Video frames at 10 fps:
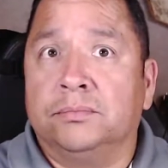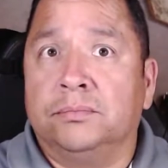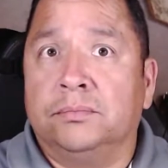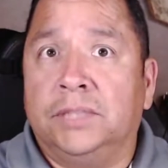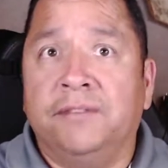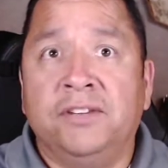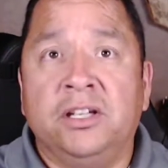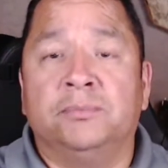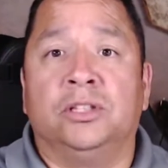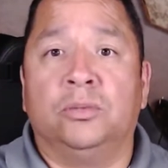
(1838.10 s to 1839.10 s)
giving
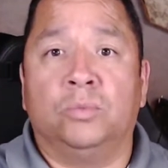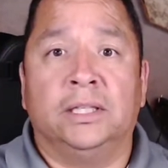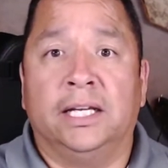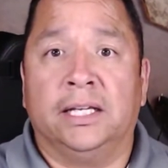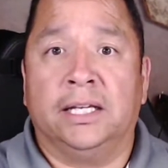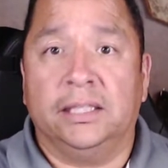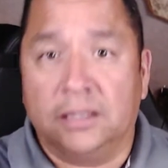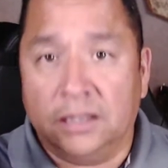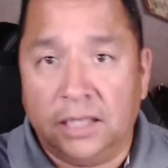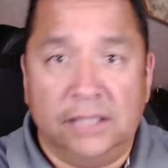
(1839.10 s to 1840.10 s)
them to the one that can
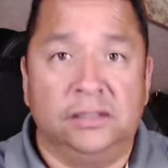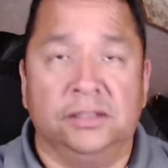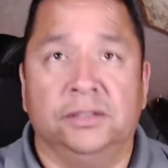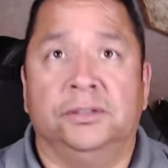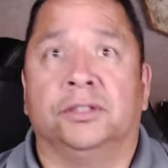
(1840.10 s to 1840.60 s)
cleanse you.